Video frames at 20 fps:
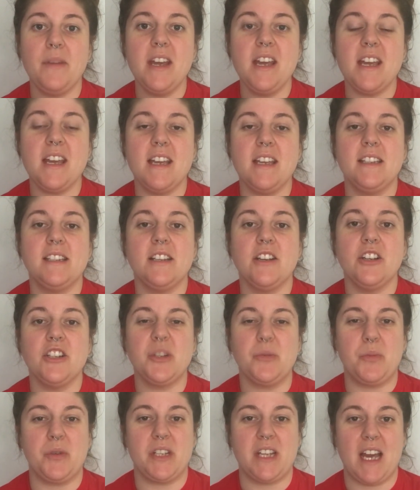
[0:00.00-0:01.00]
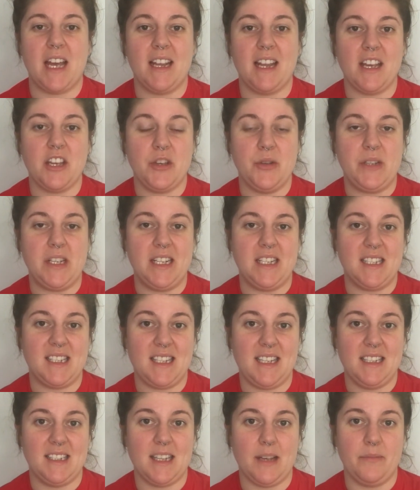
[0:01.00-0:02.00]
It can be easier to pretend like you
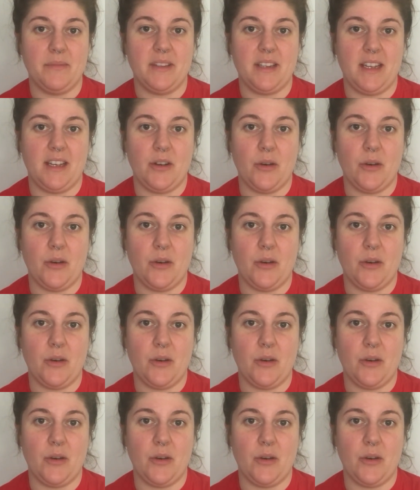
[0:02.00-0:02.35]
didn't see